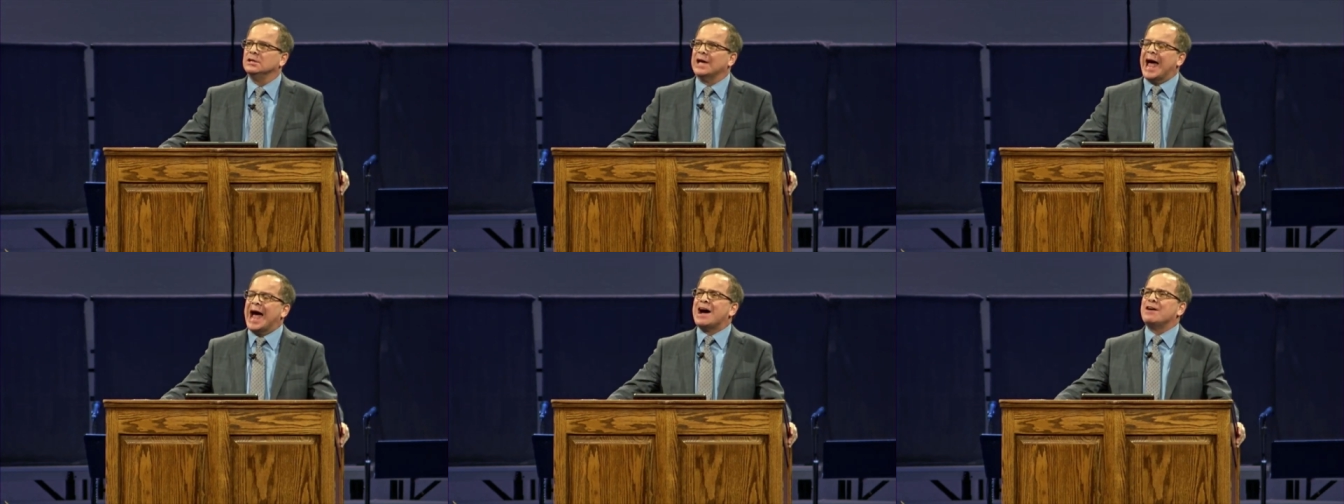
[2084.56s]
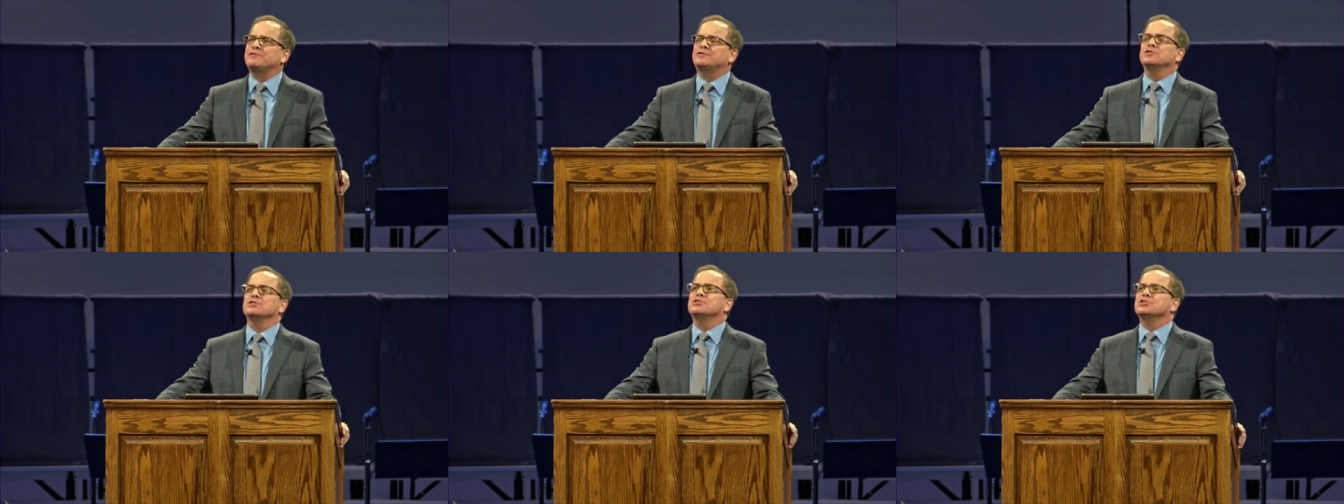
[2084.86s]

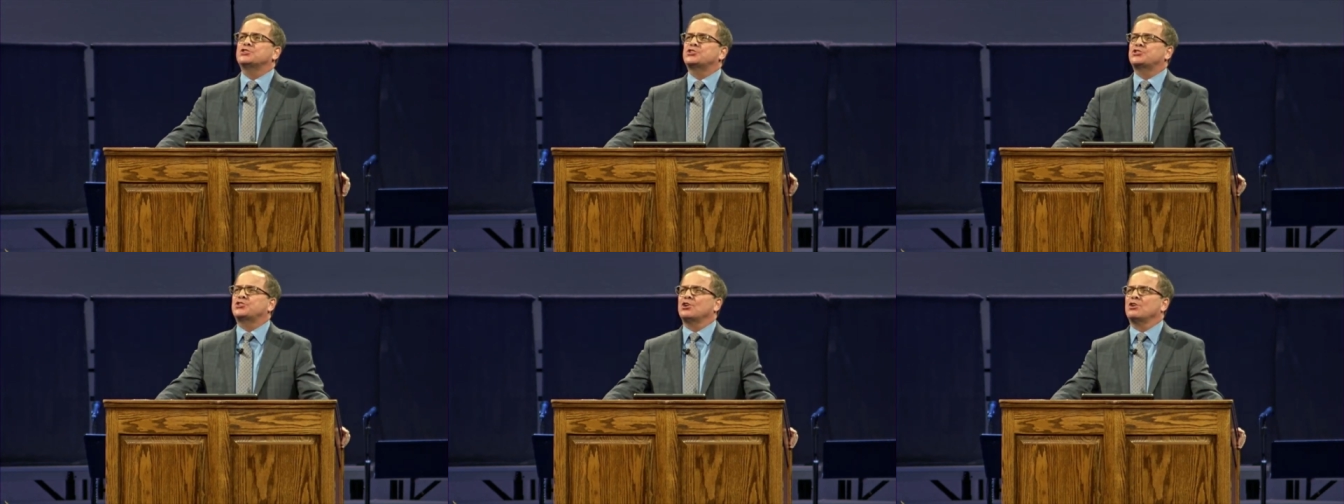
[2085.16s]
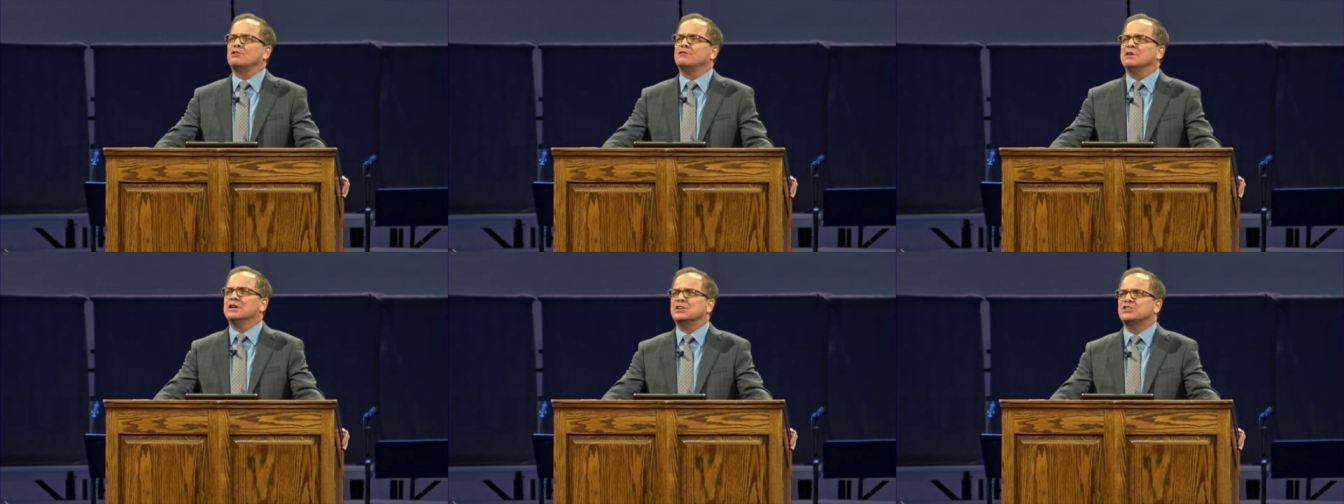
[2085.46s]
After the
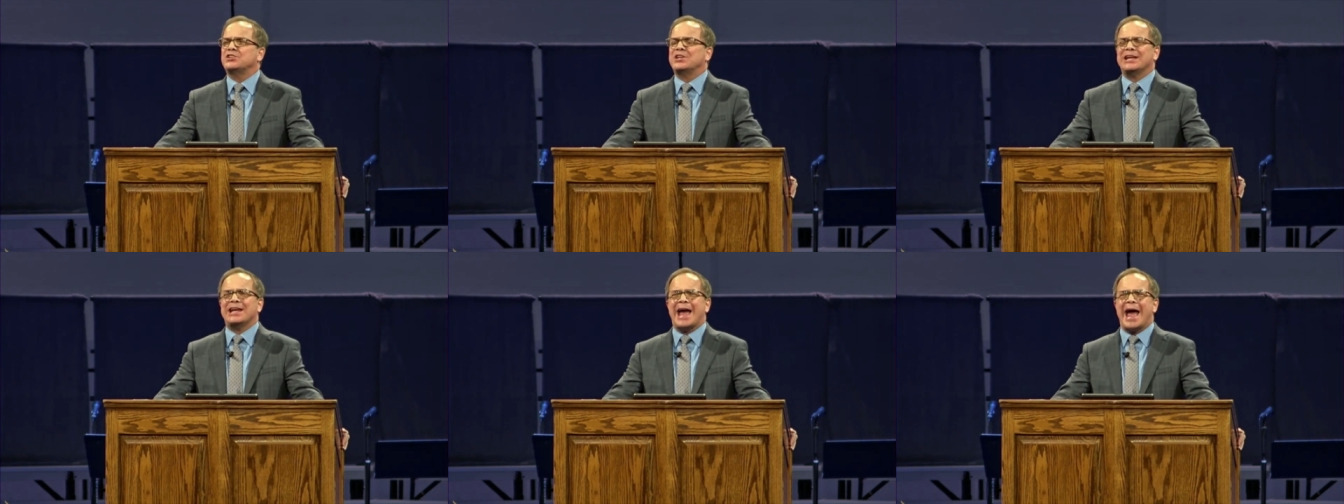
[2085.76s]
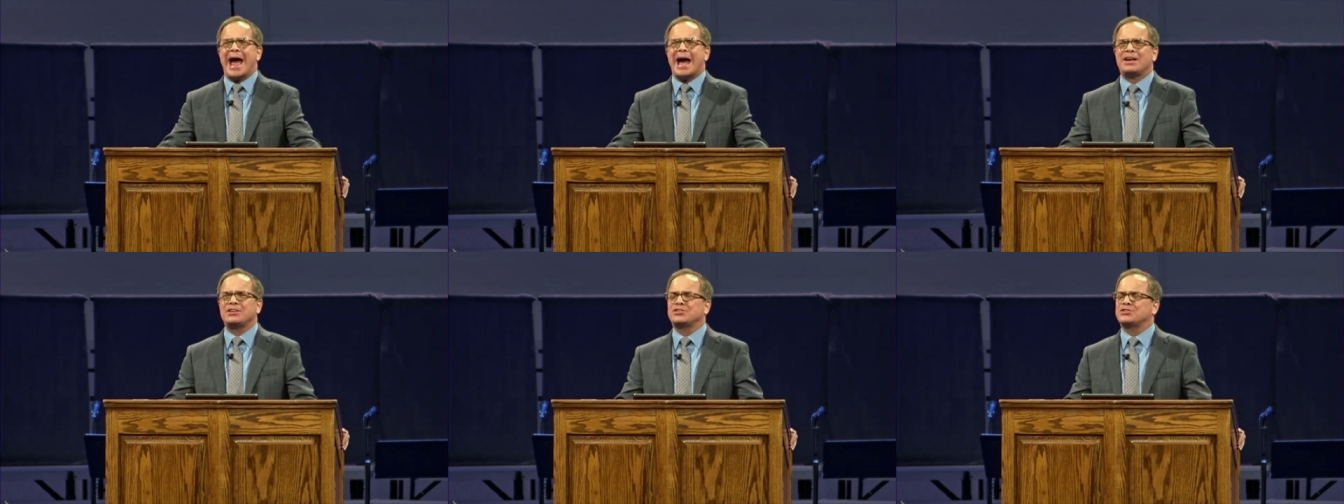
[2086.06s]
service, he
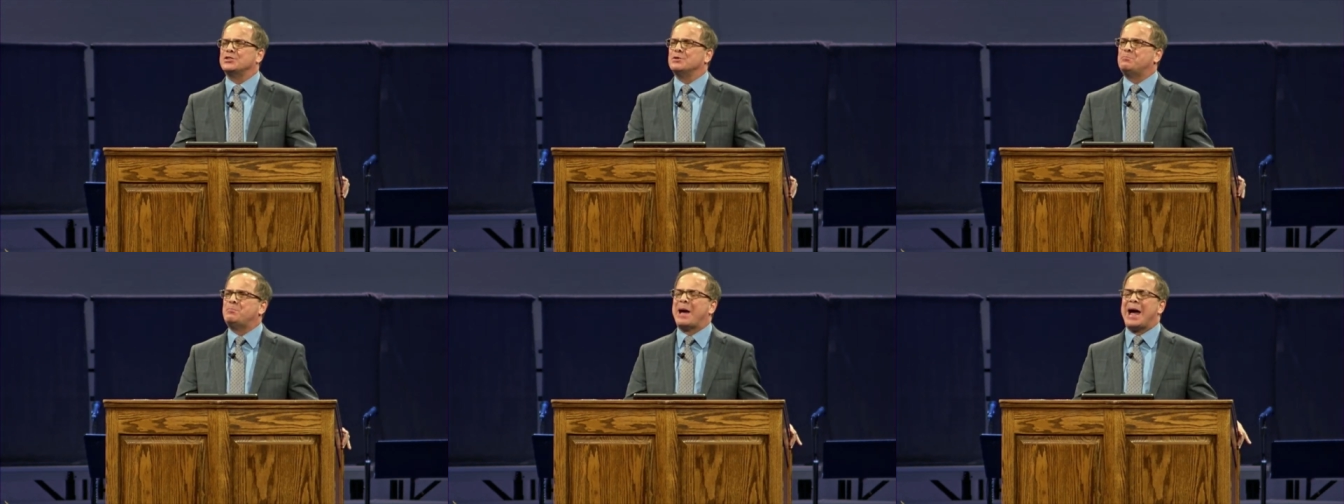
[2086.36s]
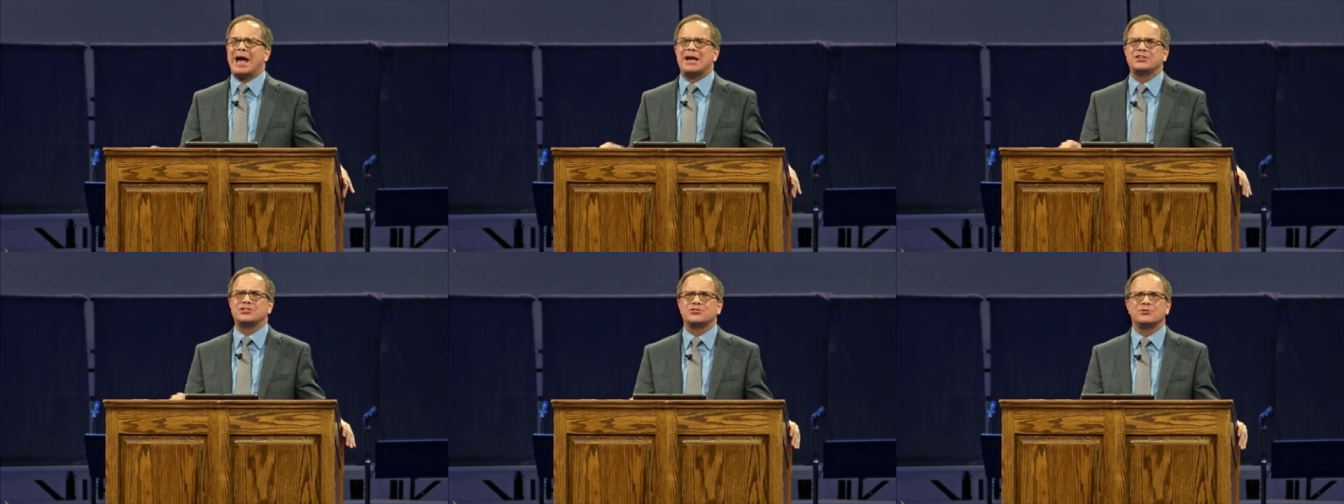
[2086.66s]
asked the
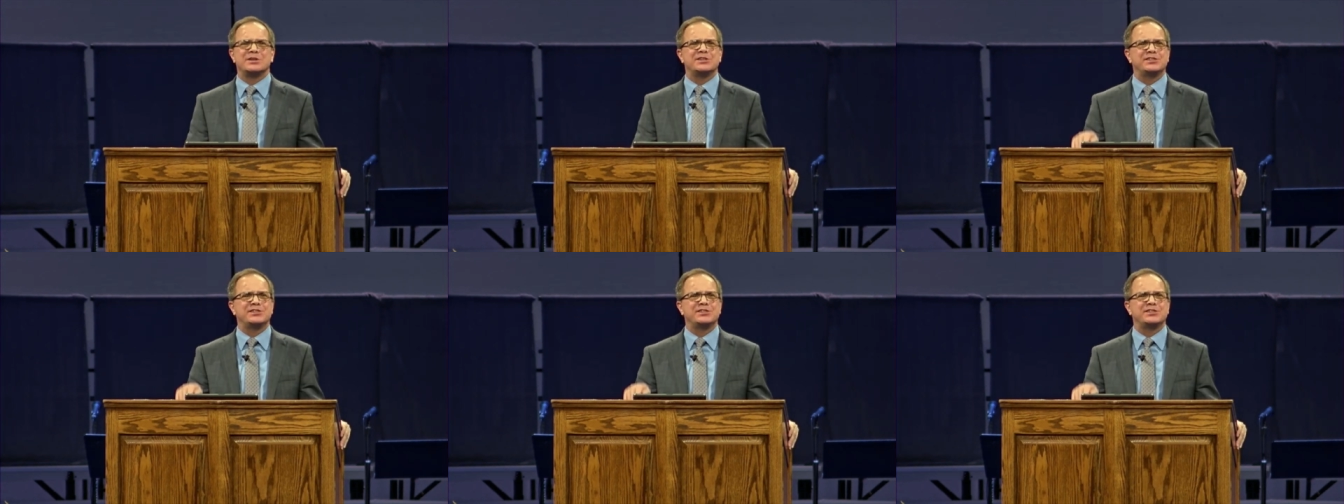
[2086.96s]
pastor,